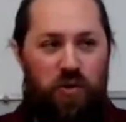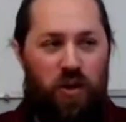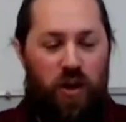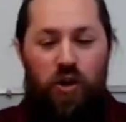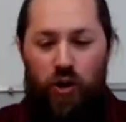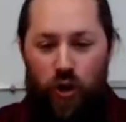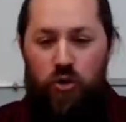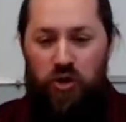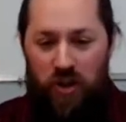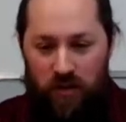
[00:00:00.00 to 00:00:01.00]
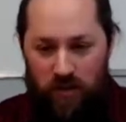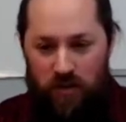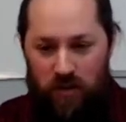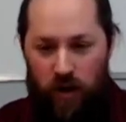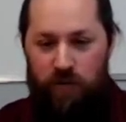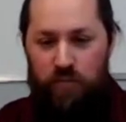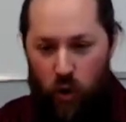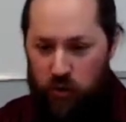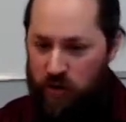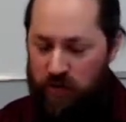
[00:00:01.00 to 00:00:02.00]
the conclusion of
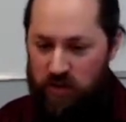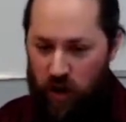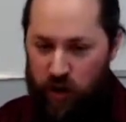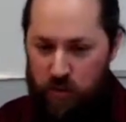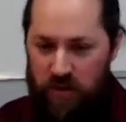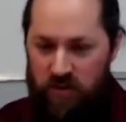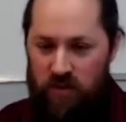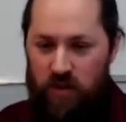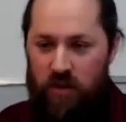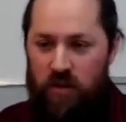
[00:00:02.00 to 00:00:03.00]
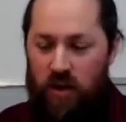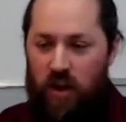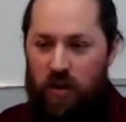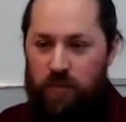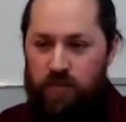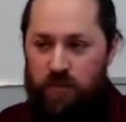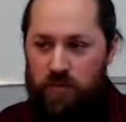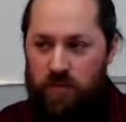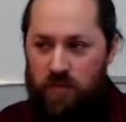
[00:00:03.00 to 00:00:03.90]
most of these arguments, um,